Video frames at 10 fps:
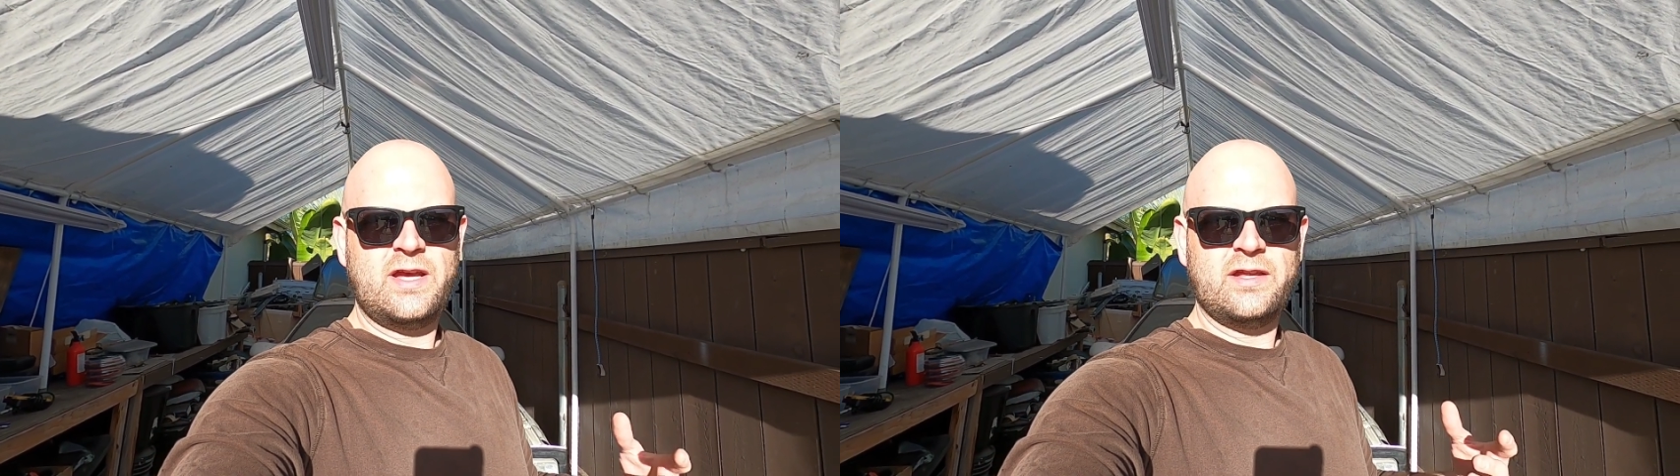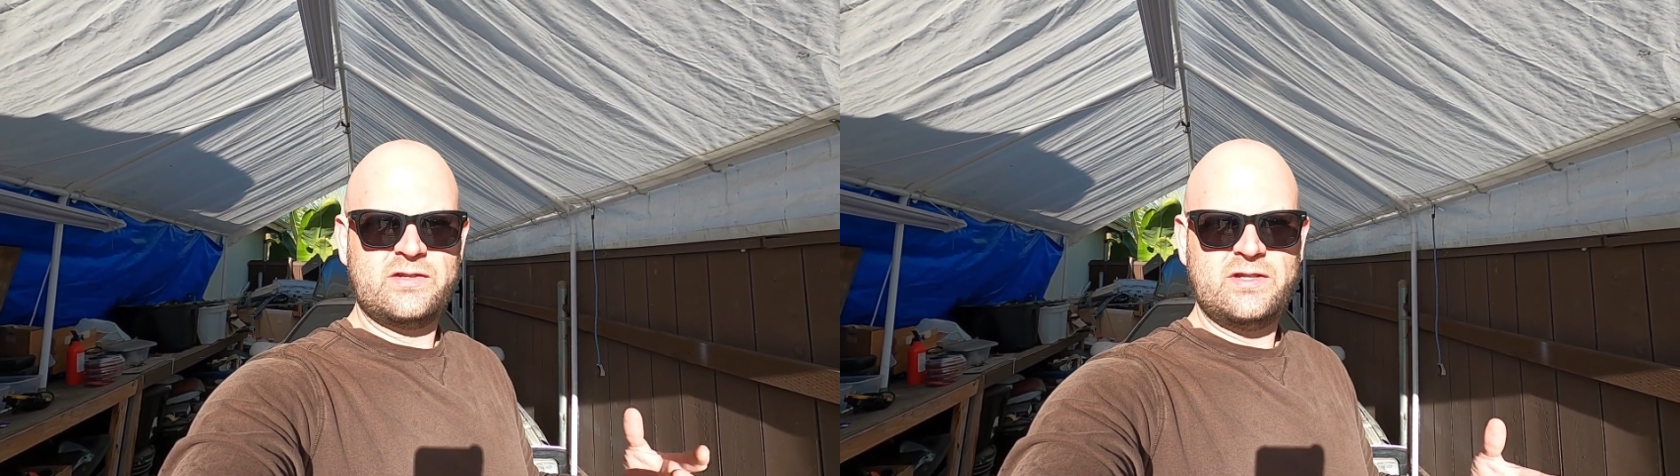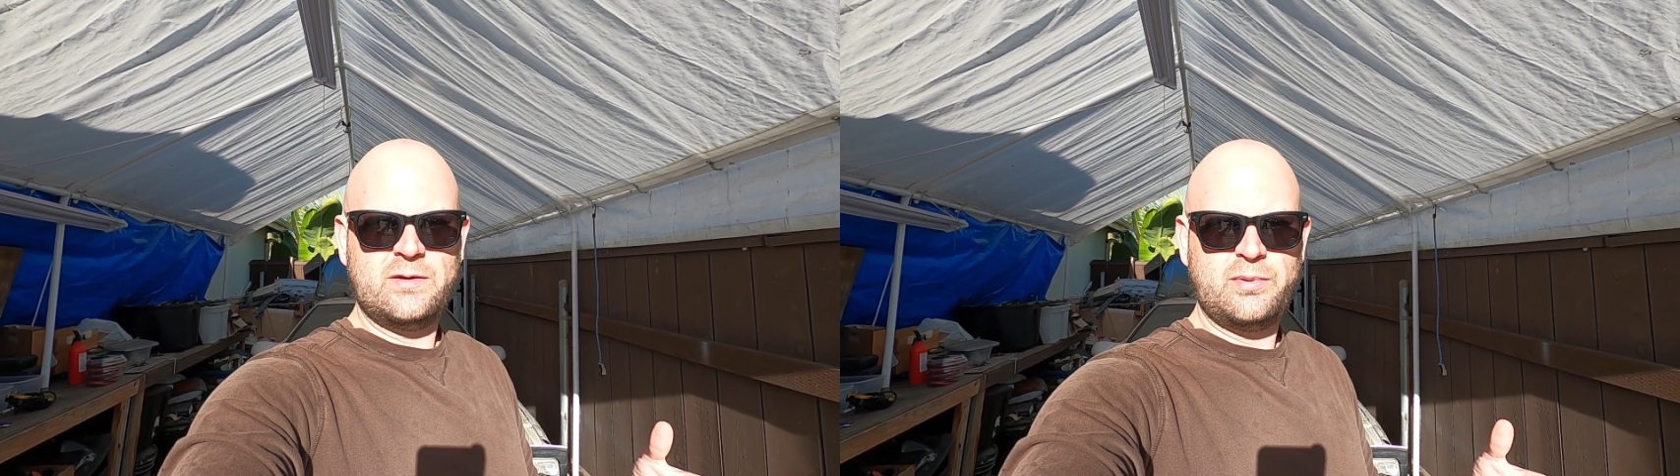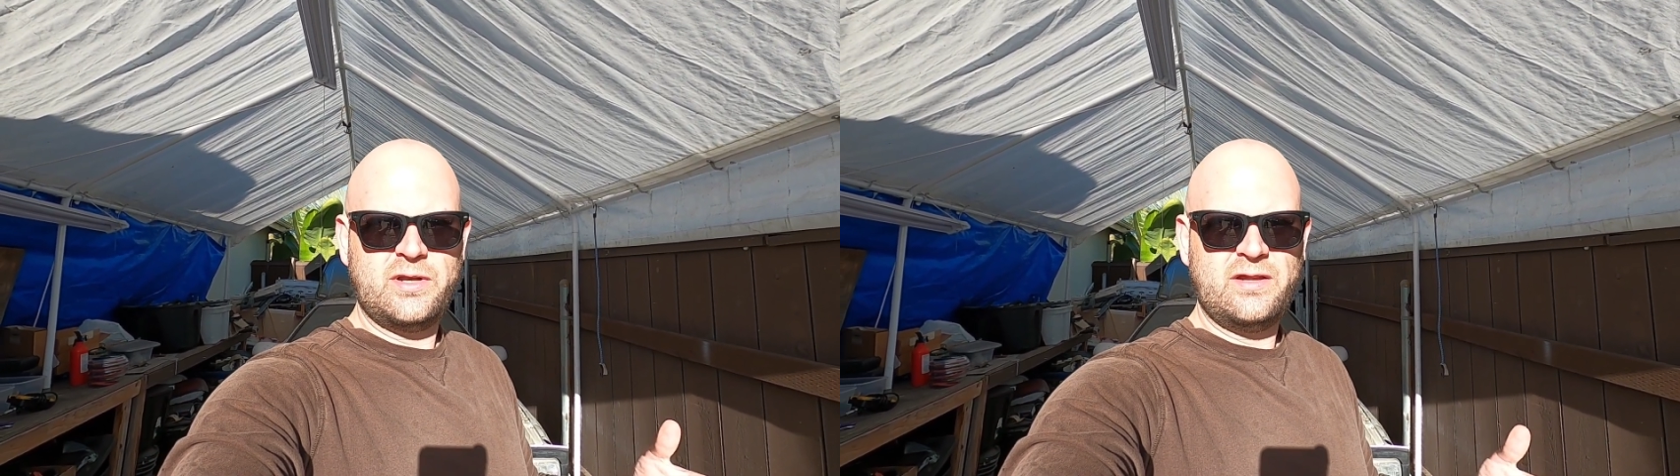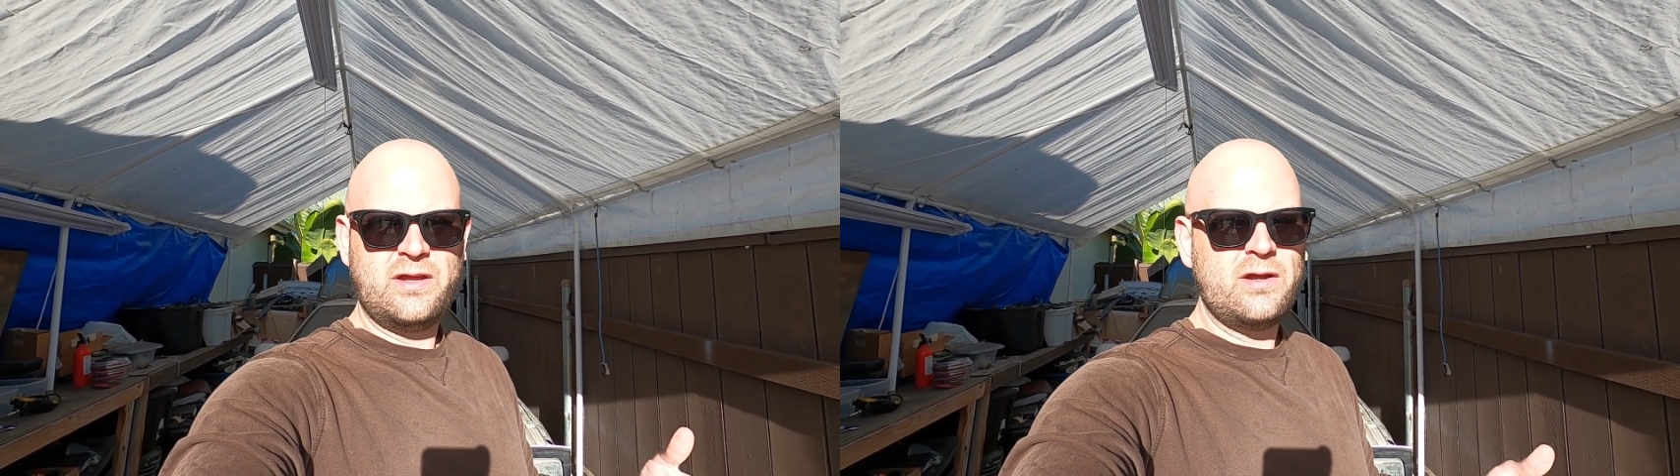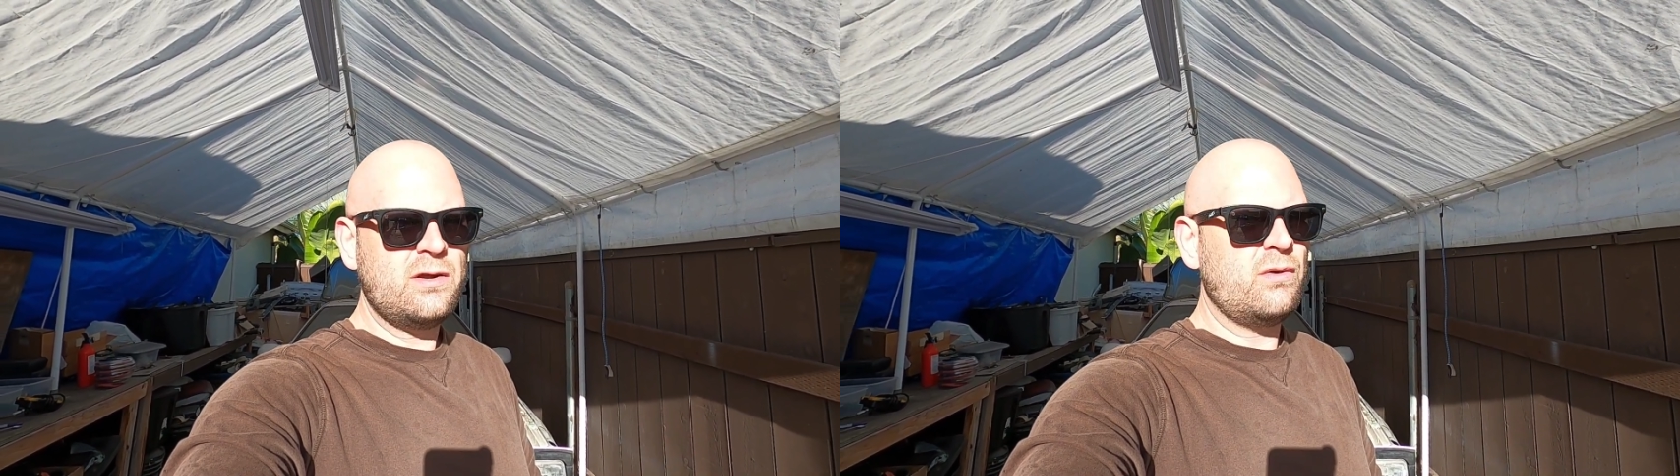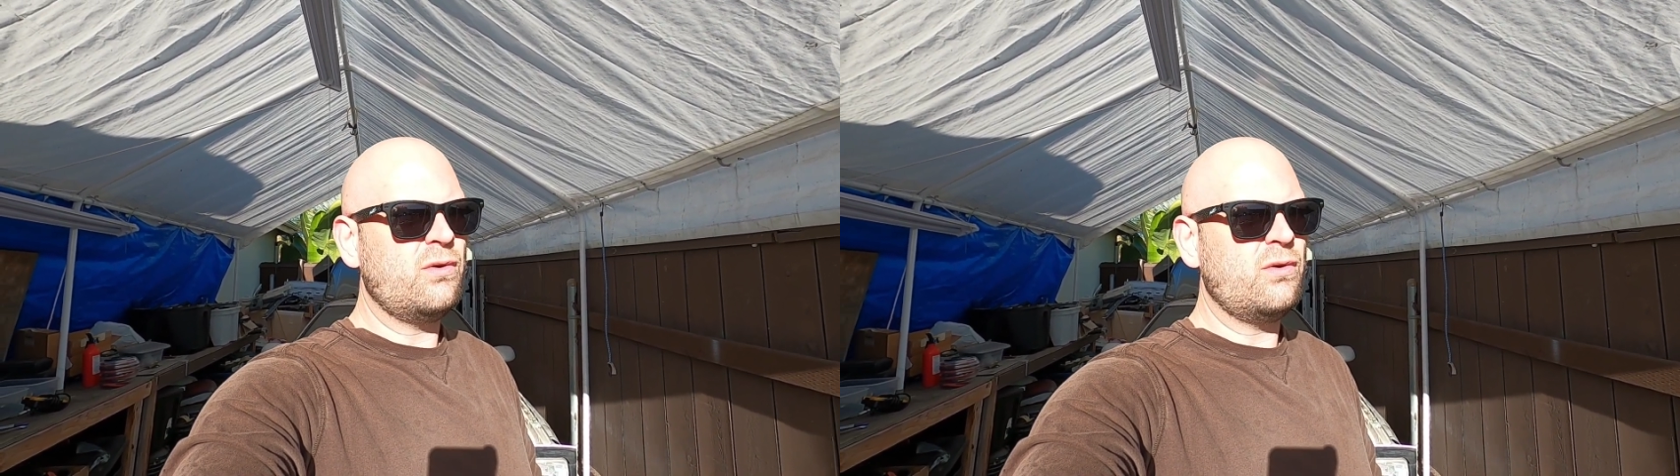LSD to put in there,